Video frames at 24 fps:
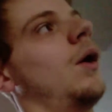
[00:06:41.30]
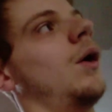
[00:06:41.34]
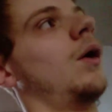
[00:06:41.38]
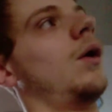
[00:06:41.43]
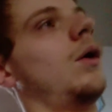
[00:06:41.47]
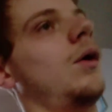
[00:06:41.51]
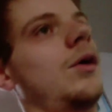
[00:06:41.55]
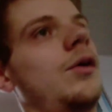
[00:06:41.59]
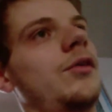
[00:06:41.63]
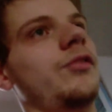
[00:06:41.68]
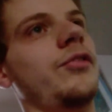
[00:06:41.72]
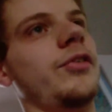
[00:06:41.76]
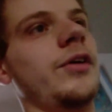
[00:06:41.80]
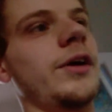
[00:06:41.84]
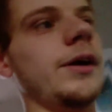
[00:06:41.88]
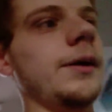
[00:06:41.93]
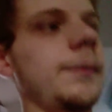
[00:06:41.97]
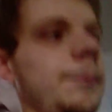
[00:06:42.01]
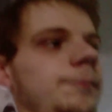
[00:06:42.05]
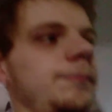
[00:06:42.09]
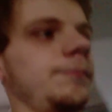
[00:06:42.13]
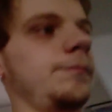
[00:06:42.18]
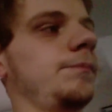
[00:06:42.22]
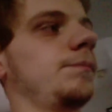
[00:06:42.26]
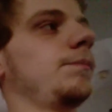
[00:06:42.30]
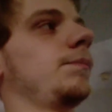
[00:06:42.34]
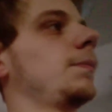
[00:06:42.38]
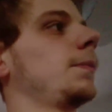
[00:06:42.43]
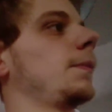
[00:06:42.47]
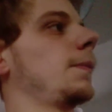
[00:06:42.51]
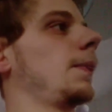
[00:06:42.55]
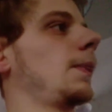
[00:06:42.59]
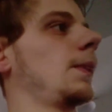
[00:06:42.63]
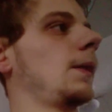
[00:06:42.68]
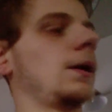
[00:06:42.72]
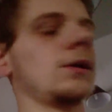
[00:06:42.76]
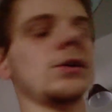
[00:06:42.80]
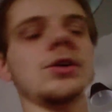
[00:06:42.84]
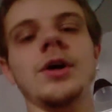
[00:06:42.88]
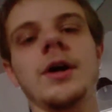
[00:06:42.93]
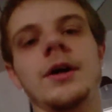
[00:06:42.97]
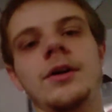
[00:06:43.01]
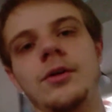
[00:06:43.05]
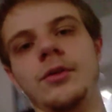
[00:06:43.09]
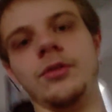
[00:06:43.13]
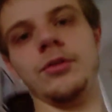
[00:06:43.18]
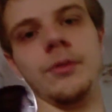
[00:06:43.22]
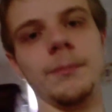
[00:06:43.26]
of, try
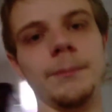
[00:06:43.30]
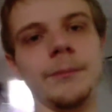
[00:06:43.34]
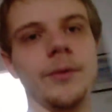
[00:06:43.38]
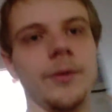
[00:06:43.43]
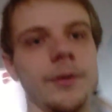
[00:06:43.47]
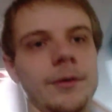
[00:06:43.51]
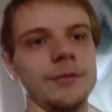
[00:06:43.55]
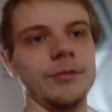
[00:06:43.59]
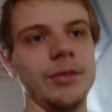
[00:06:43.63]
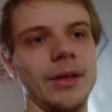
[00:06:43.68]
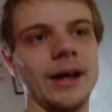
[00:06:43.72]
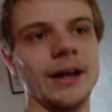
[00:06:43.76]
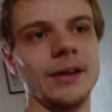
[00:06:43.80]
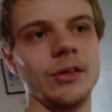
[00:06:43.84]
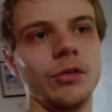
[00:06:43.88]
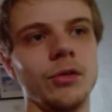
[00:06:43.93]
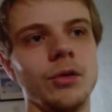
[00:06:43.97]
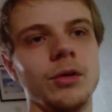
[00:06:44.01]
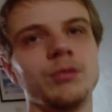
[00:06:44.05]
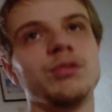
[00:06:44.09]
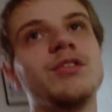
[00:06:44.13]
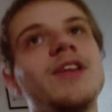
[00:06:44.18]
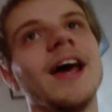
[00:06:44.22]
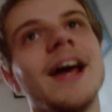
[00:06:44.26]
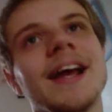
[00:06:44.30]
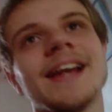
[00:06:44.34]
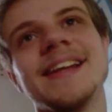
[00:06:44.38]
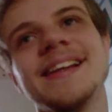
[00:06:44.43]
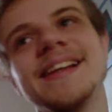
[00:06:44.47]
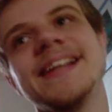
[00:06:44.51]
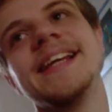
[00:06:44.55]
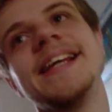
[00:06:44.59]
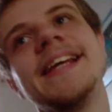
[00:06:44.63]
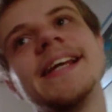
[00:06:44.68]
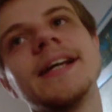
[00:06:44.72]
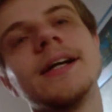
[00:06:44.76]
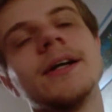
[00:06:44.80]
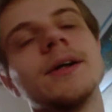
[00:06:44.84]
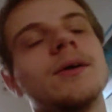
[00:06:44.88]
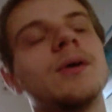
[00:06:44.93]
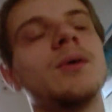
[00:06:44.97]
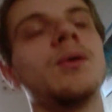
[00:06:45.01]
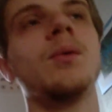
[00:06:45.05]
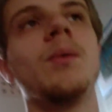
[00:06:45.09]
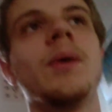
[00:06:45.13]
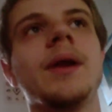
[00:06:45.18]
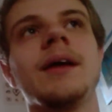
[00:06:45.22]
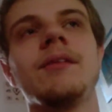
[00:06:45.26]
and do some more of that sort of technique,
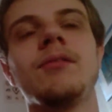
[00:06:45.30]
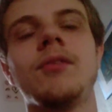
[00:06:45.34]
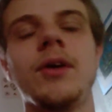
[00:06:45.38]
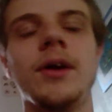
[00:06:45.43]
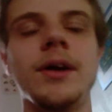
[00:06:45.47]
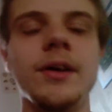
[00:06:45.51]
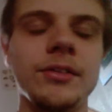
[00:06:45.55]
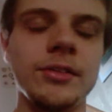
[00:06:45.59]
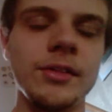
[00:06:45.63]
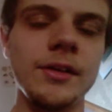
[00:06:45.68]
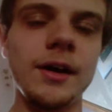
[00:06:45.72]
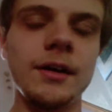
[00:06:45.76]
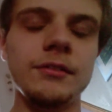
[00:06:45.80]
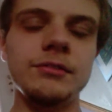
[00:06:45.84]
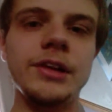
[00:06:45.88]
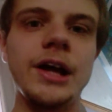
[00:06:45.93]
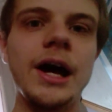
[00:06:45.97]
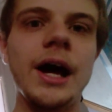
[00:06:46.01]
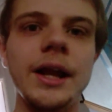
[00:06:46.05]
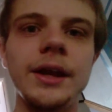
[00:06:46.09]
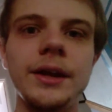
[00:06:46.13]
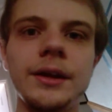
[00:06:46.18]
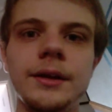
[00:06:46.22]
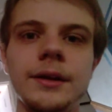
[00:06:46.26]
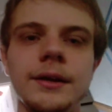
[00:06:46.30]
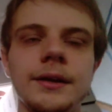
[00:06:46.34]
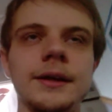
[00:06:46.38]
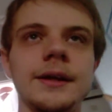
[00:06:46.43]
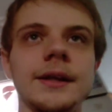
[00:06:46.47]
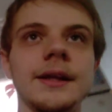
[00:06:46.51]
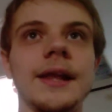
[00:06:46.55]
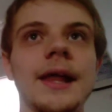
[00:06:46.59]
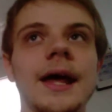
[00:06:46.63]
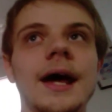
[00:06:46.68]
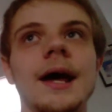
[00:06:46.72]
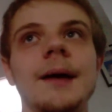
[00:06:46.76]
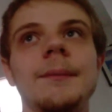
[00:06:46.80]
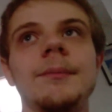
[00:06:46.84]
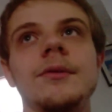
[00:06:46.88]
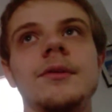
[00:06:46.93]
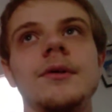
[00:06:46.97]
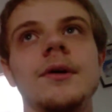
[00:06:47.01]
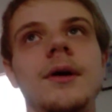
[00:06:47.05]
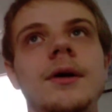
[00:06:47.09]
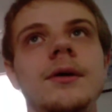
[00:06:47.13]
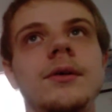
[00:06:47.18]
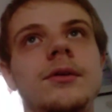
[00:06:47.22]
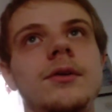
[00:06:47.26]
or whatever it is that I've done in that
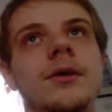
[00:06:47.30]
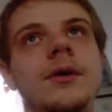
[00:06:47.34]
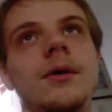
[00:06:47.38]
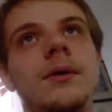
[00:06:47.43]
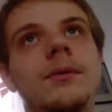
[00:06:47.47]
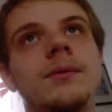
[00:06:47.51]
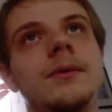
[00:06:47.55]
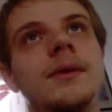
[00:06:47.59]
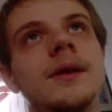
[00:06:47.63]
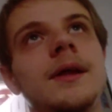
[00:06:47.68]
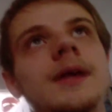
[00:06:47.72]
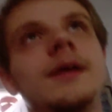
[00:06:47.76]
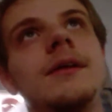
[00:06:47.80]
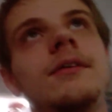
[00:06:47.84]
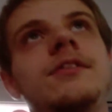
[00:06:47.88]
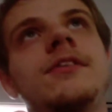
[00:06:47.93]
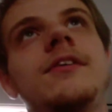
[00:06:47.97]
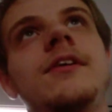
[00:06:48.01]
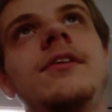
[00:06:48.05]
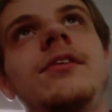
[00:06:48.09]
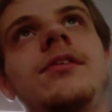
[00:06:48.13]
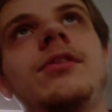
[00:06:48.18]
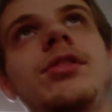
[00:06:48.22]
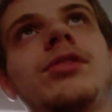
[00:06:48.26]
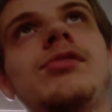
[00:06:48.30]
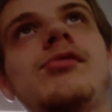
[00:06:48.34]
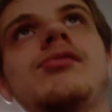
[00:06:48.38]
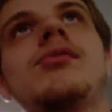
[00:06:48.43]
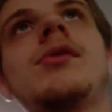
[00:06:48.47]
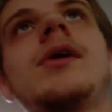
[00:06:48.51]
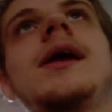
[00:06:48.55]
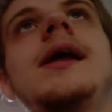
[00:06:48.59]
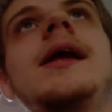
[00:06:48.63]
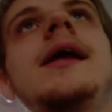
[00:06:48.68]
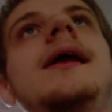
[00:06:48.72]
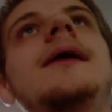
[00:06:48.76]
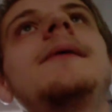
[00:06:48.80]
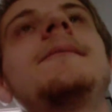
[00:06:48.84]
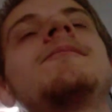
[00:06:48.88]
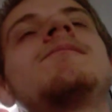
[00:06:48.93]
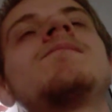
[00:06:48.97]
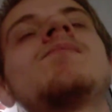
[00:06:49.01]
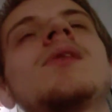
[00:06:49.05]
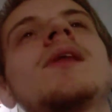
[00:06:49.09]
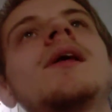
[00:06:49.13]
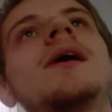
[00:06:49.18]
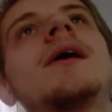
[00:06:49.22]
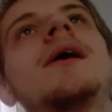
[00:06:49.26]
episode, to the season 3,
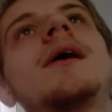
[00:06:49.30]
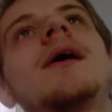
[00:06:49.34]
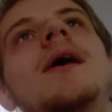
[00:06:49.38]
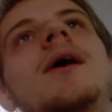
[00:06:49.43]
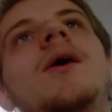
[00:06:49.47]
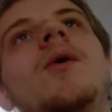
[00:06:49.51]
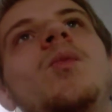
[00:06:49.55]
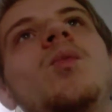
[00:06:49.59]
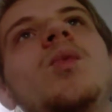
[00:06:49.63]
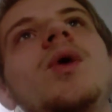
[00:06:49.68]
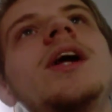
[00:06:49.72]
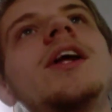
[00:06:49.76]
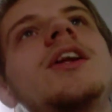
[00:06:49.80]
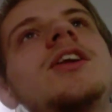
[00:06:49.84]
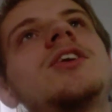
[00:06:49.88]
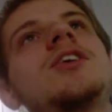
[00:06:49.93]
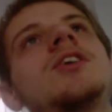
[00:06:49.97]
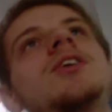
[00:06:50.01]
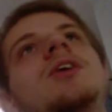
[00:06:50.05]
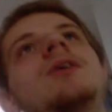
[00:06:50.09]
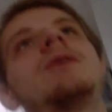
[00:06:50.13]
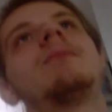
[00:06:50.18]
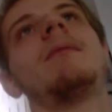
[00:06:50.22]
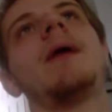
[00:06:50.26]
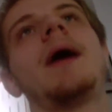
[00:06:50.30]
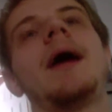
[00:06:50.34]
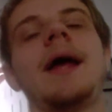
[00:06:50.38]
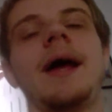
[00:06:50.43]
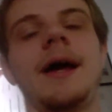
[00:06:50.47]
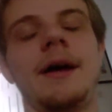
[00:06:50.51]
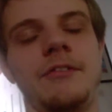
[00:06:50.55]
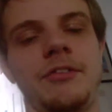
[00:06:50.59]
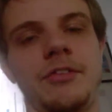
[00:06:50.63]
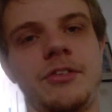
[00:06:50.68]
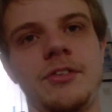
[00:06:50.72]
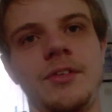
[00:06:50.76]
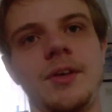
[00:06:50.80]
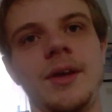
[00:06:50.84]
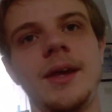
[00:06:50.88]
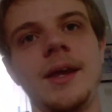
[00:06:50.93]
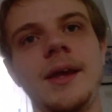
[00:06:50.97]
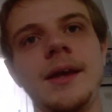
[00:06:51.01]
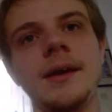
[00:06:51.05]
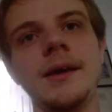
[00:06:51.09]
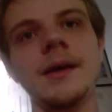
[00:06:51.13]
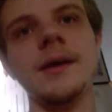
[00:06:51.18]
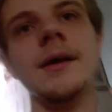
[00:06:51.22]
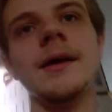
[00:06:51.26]
which you may have
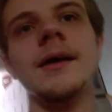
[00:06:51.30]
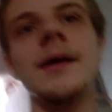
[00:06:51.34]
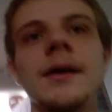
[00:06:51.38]
seen